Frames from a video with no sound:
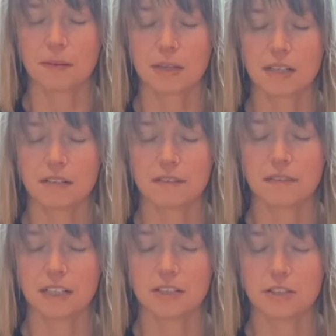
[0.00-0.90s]
I'm going to
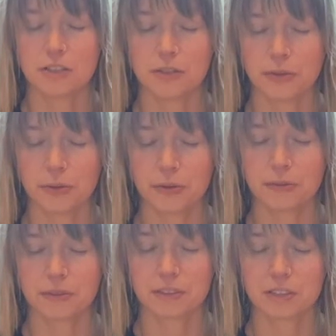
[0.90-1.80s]
invite
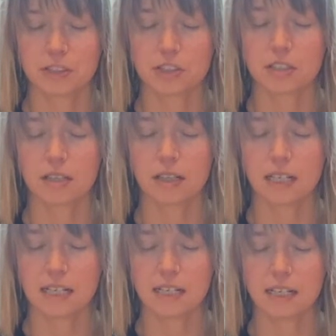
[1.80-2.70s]
you to just
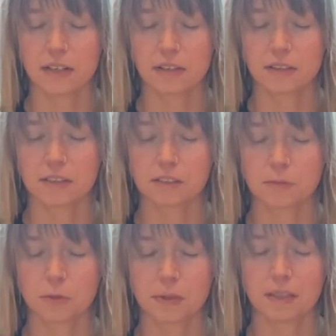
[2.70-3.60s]
lay here in this
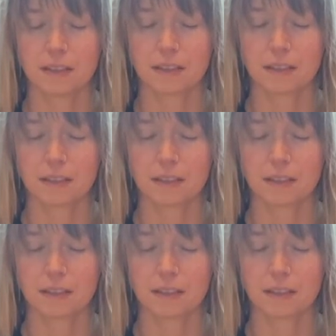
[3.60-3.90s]
moment